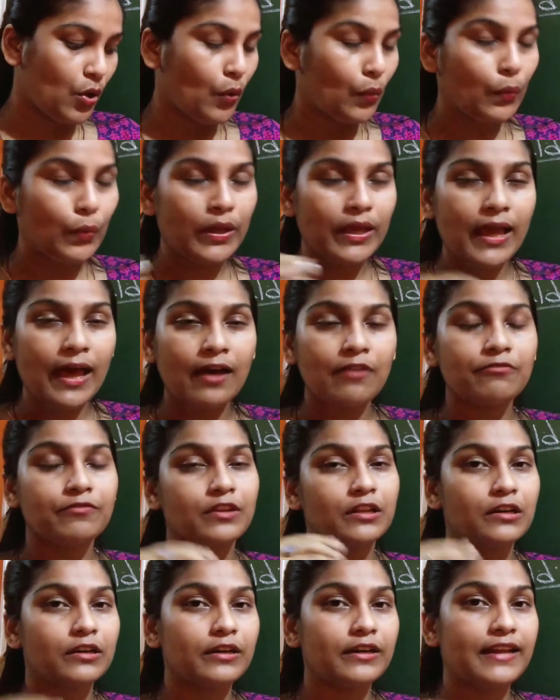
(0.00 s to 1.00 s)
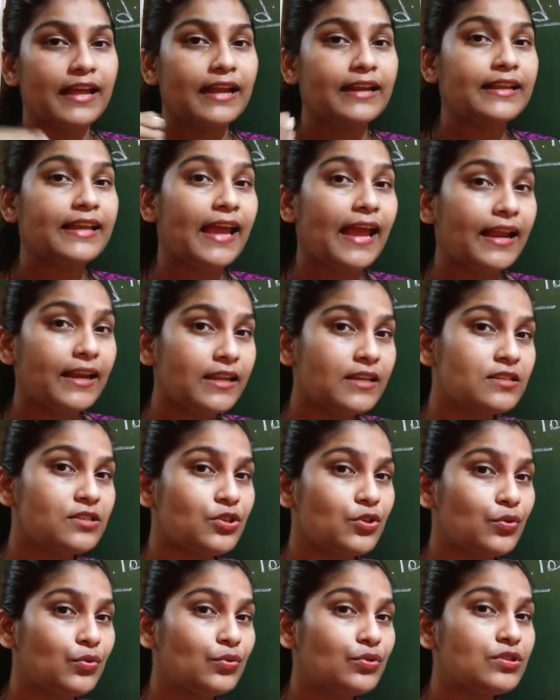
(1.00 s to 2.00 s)
We have learned that can is
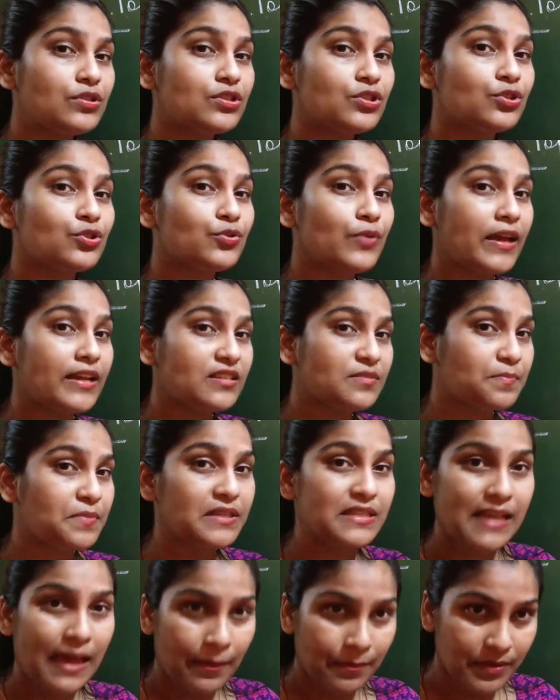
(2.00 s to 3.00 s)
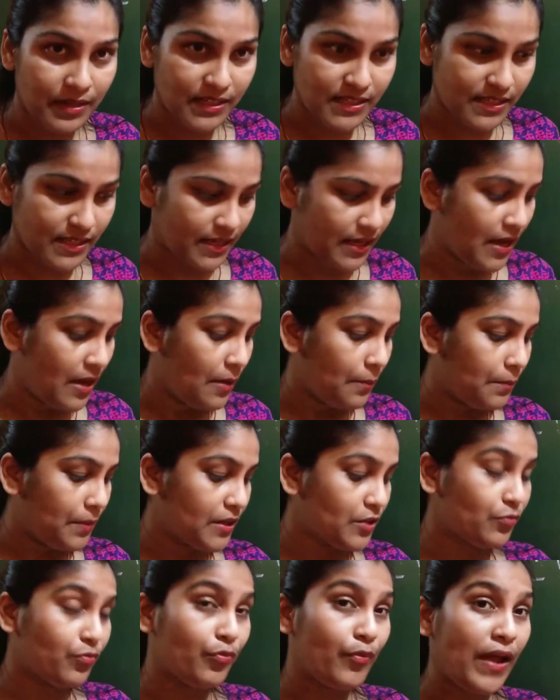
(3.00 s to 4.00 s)
used to express ability.
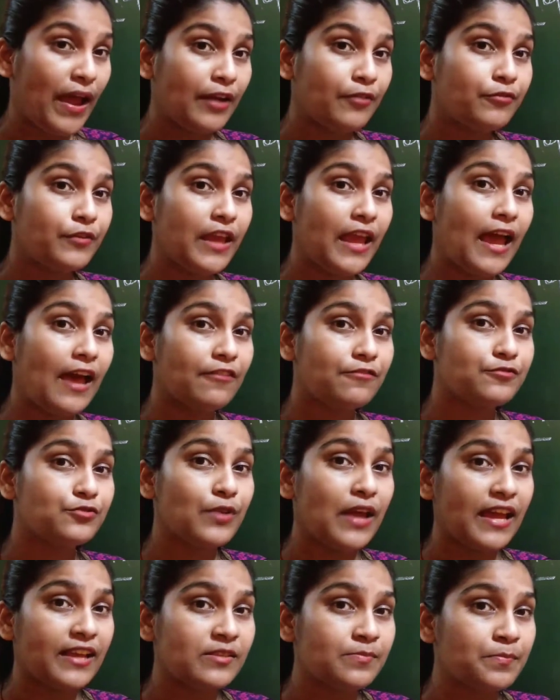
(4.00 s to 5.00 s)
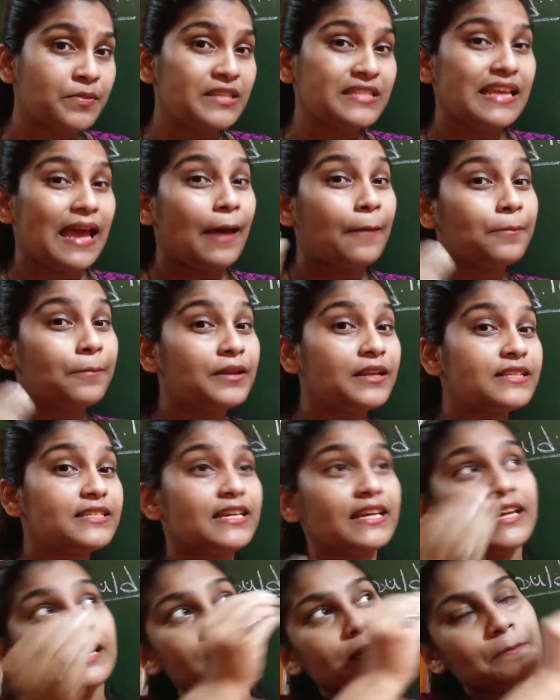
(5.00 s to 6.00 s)
But when we have to express
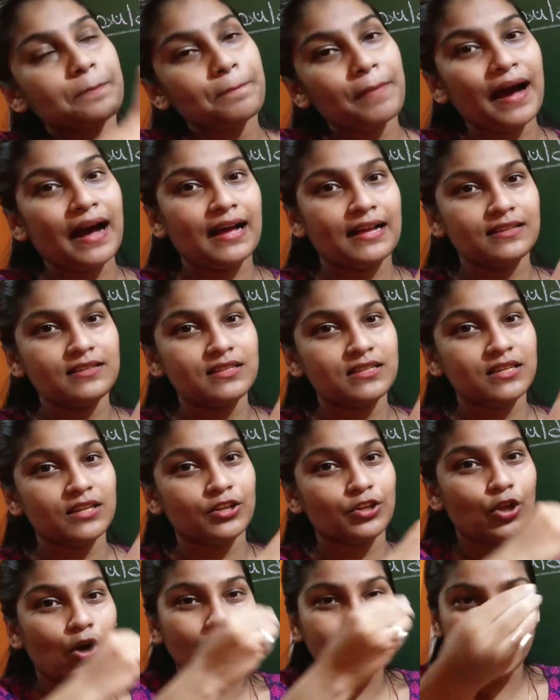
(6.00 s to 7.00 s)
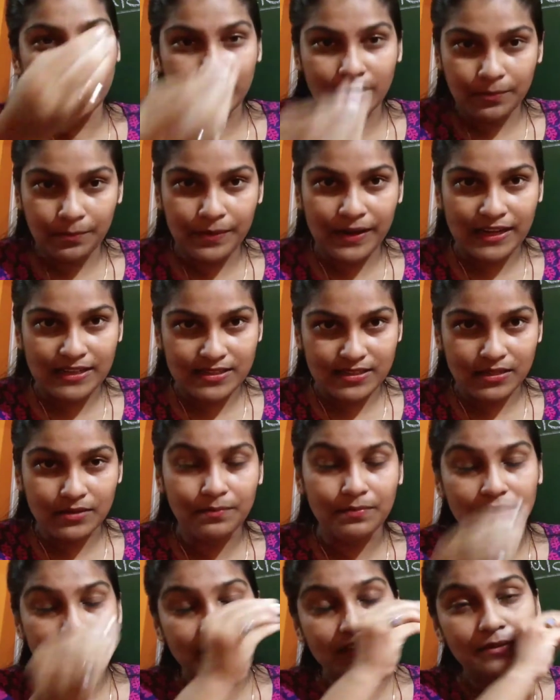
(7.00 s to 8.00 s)
ability in the past, not in the
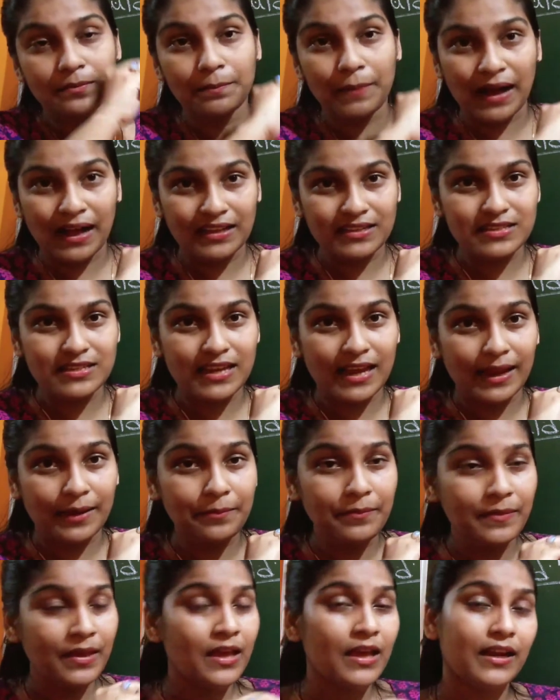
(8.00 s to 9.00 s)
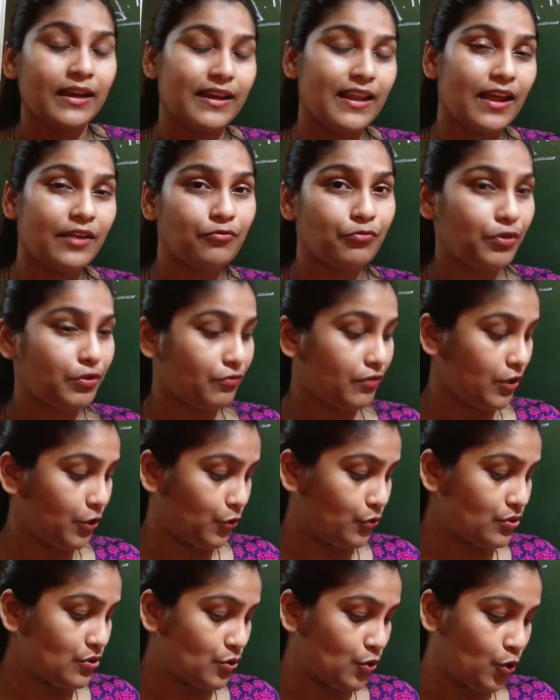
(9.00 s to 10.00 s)
present but in the past time, then we will
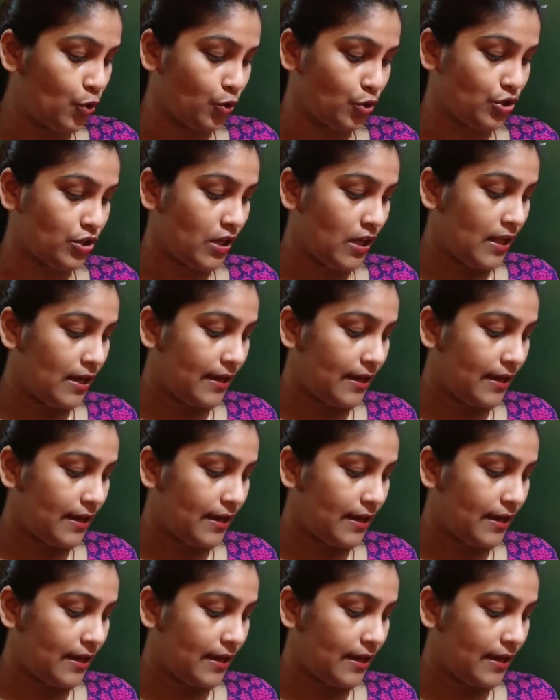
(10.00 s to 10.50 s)
use could.